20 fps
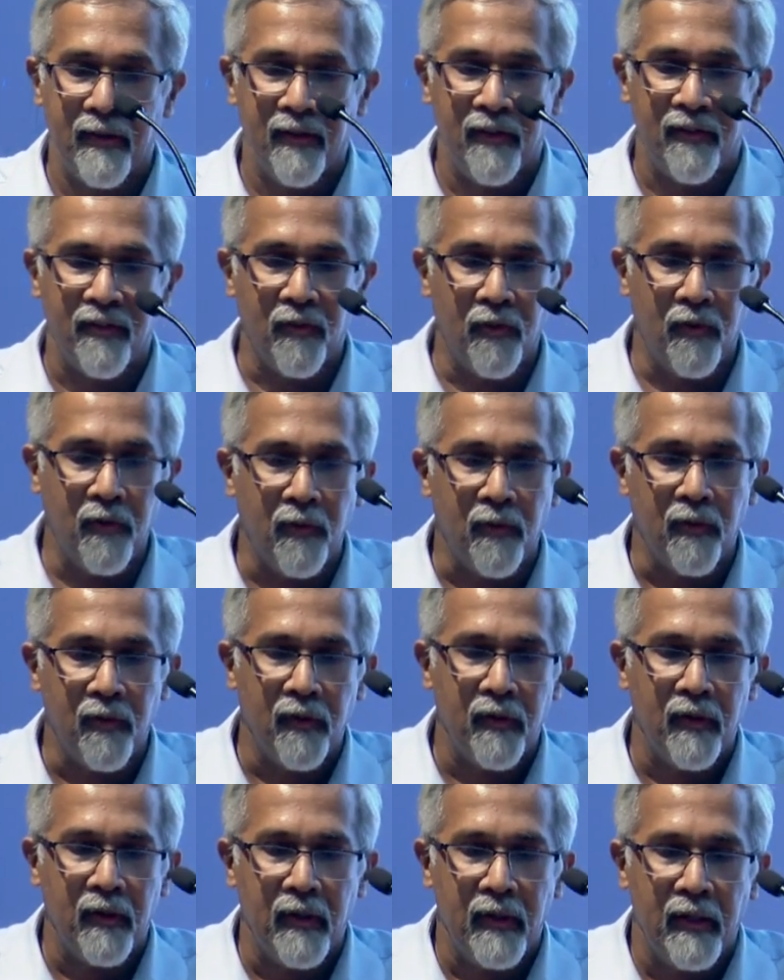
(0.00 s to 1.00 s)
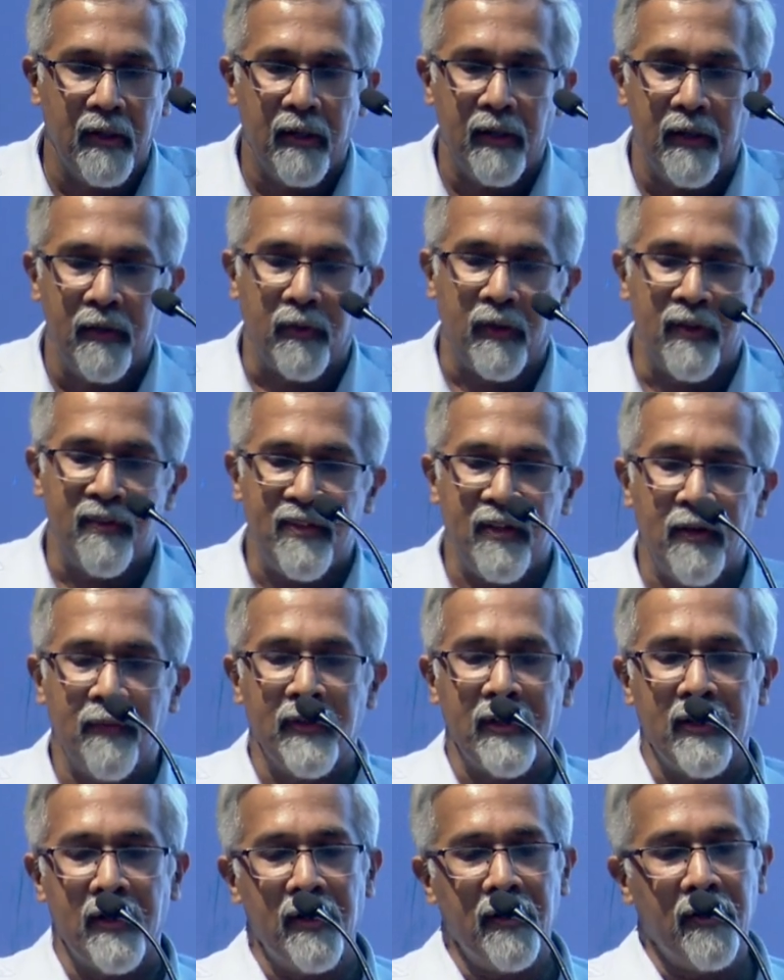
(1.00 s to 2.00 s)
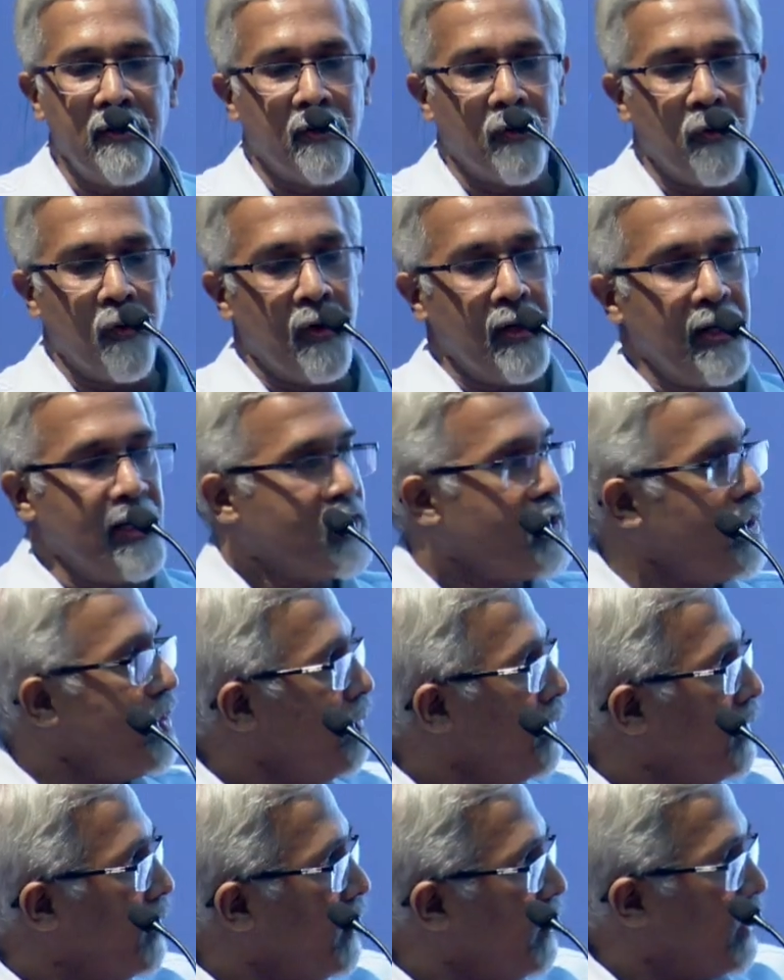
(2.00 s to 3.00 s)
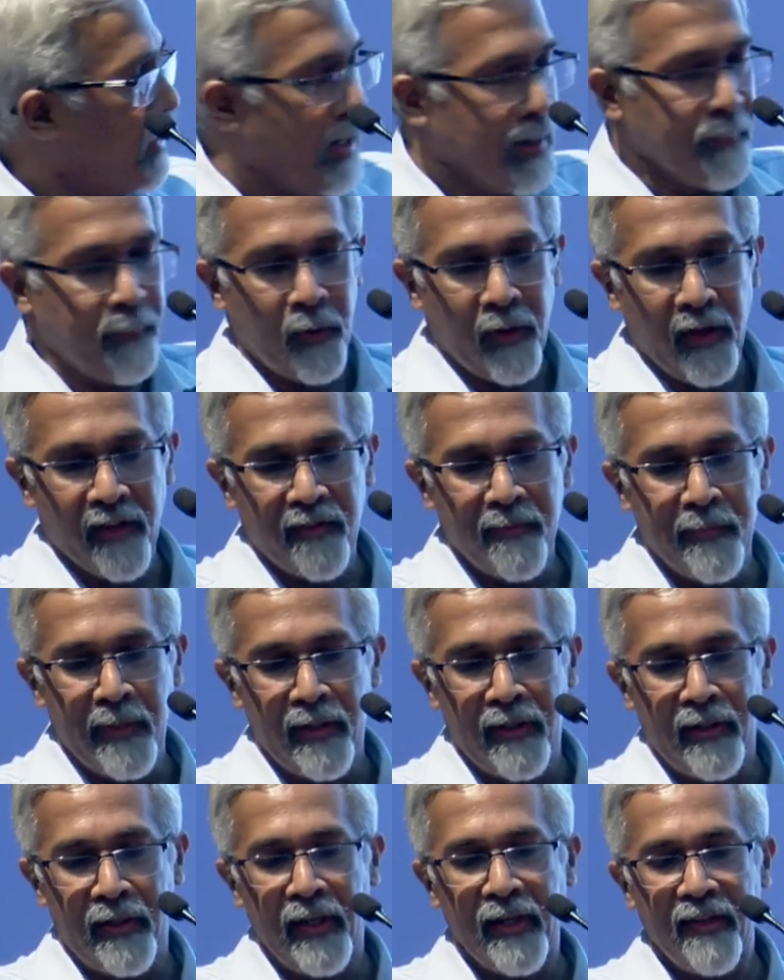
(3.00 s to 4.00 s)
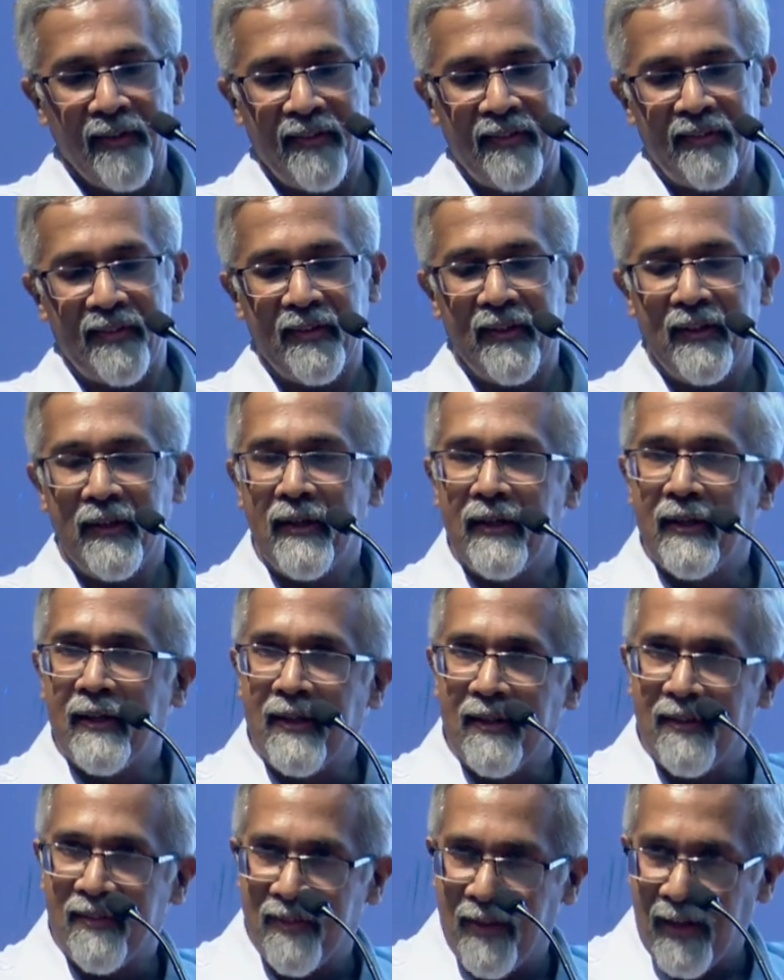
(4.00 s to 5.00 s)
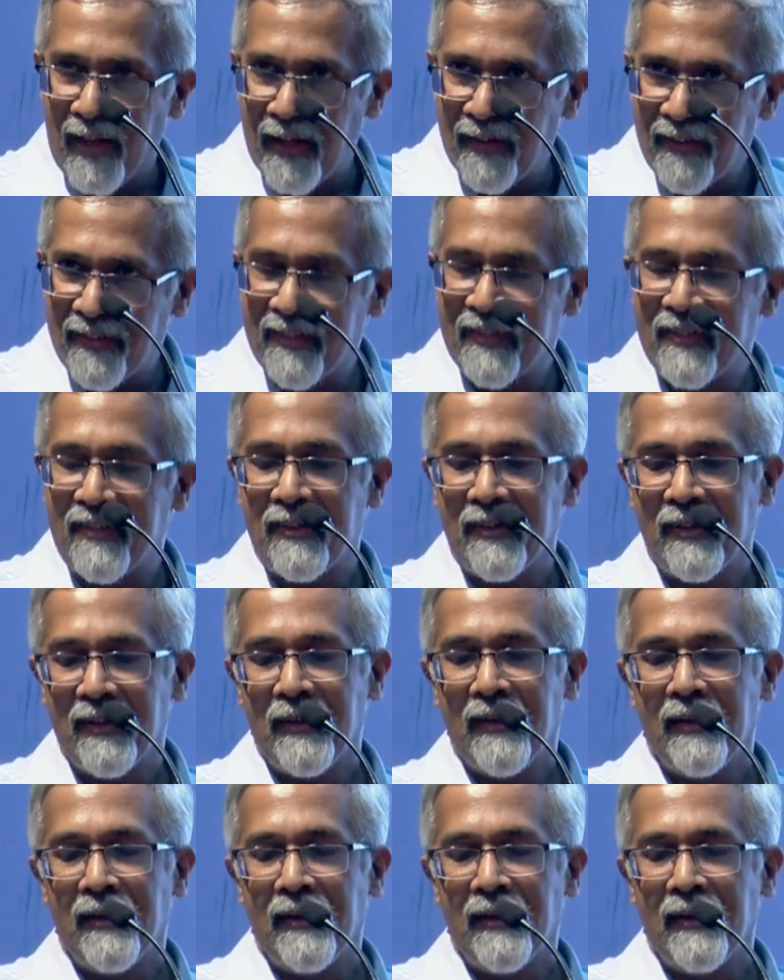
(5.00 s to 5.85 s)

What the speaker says: So you can see over here correlation between the hypoglycemia index is less,